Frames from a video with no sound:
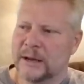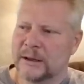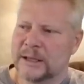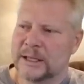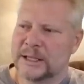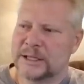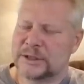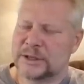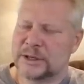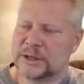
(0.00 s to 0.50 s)

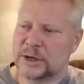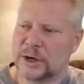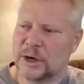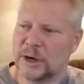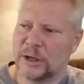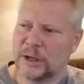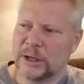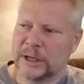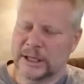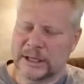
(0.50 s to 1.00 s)
let's just
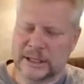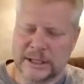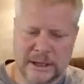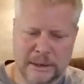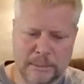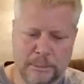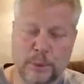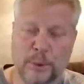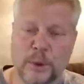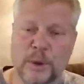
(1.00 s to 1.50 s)
call it
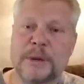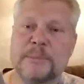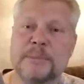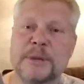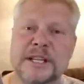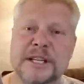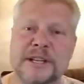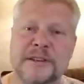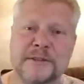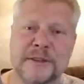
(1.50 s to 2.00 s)

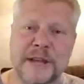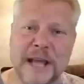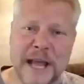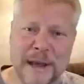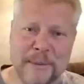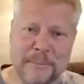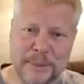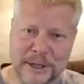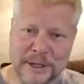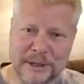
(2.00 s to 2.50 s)
primitive
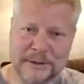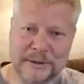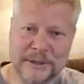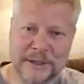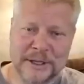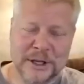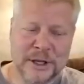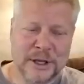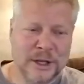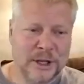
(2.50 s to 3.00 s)
camping,
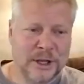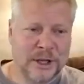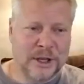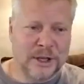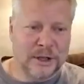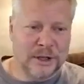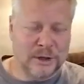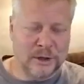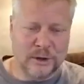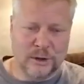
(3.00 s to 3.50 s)

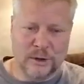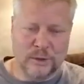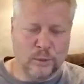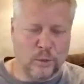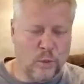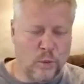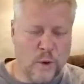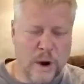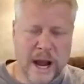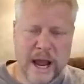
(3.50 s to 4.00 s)
you're
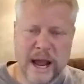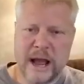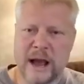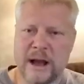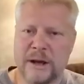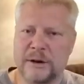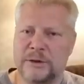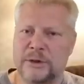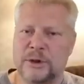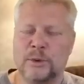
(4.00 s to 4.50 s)
way
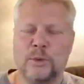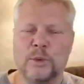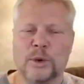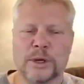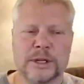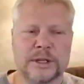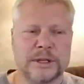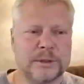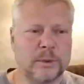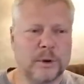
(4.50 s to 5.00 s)
out in the
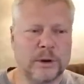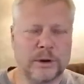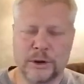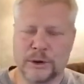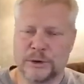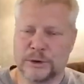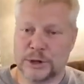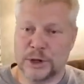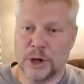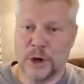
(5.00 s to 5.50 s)
woods where
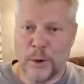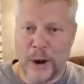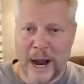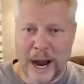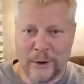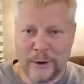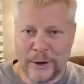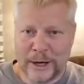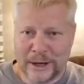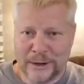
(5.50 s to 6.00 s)
there's no
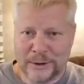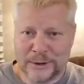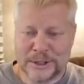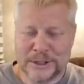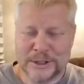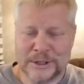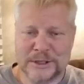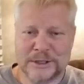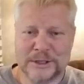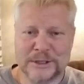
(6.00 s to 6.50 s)

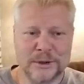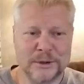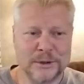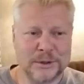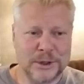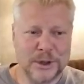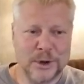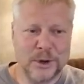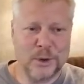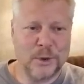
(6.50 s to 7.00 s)
outhouses,
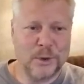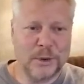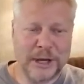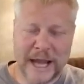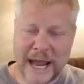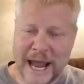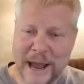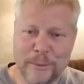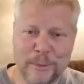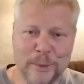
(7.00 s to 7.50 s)
there's no
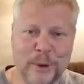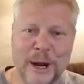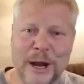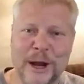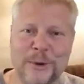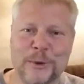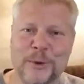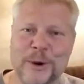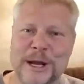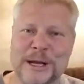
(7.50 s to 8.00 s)

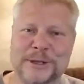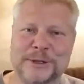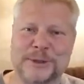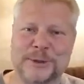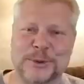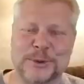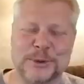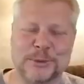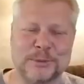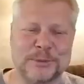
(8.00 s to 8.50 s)
campground
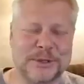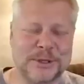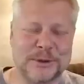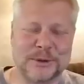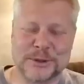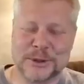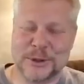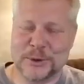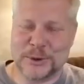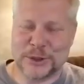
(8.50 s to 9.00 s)
restrooms,
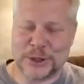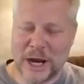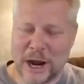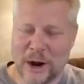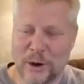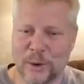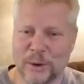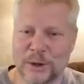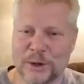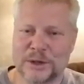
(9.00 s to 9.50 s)
there's no
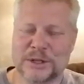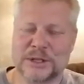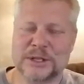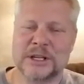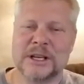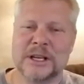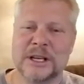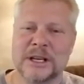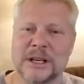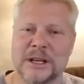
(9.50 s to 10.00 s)
showers.
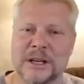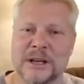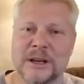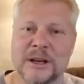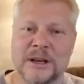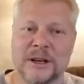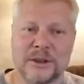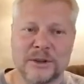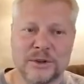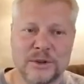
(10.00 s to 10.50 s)

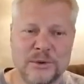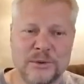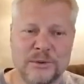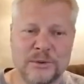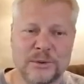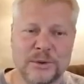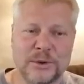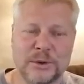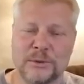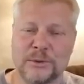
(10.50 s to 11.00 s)

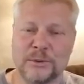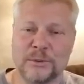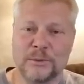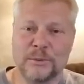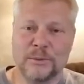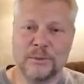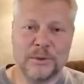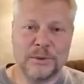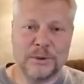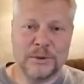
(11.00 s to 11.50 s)
You
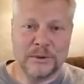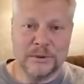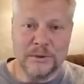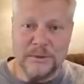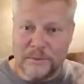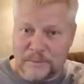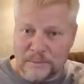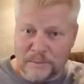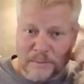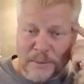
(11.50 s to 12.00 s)

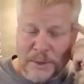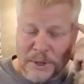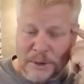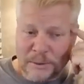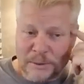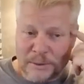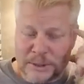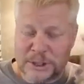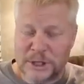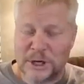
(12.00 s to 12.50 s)

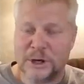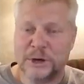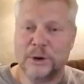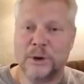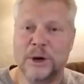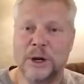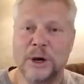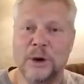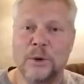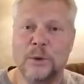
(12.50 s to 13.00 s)
start
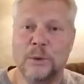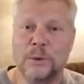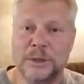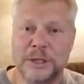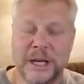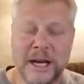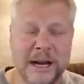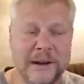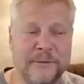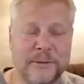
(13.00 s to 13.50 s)
going, oh,
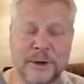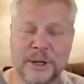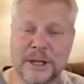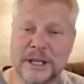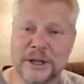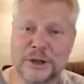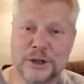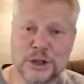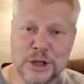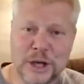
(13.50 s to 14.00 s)
did I
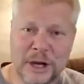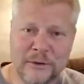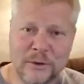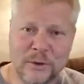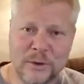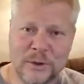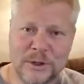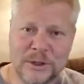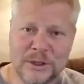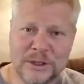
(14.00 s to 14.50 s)
forget a
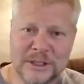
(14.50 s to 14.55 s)
shovel?